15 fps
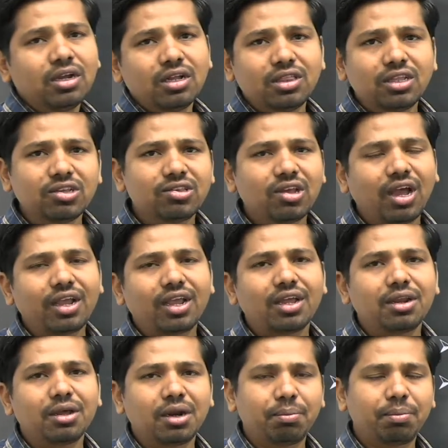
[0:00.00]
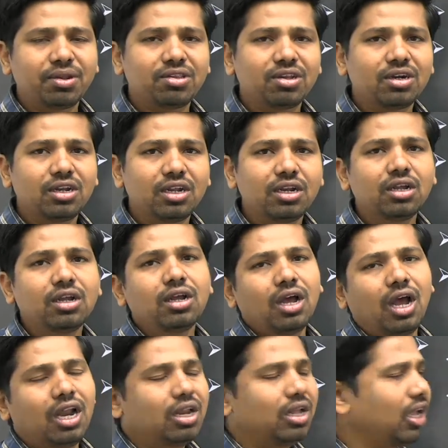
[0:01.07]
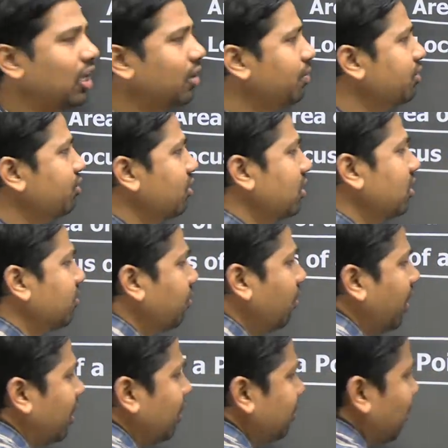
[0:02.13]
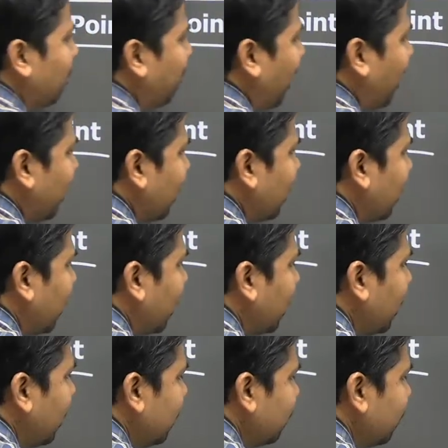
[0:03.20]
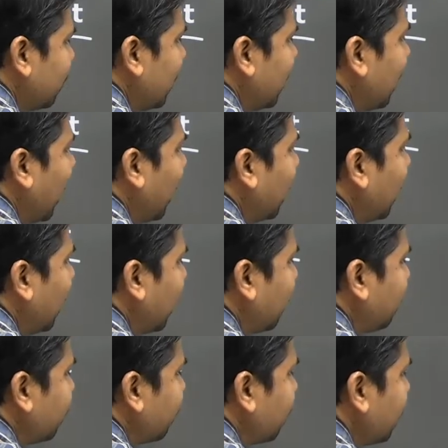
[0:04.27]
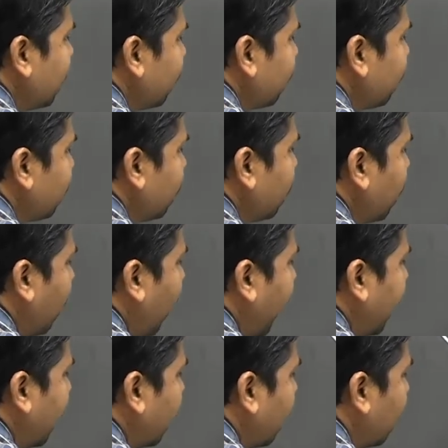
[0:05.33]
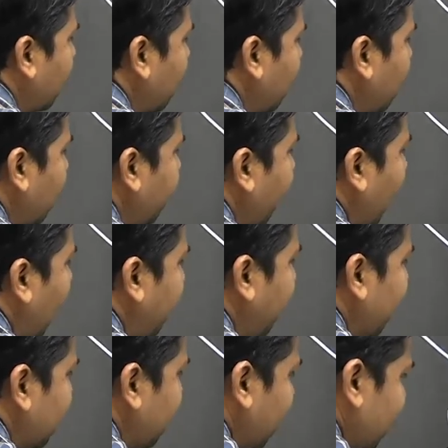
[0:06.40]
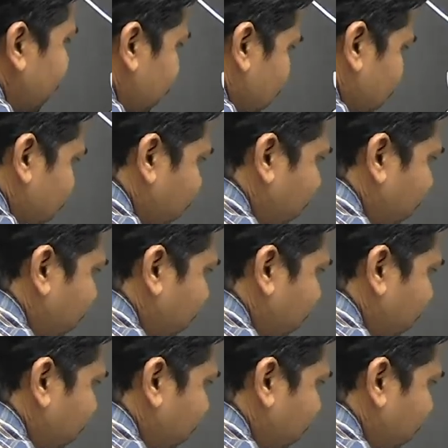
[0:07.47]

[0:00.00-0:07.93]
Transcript: This I can represent in an equation. For example, I can take straight line equation is y equal to mx plus c.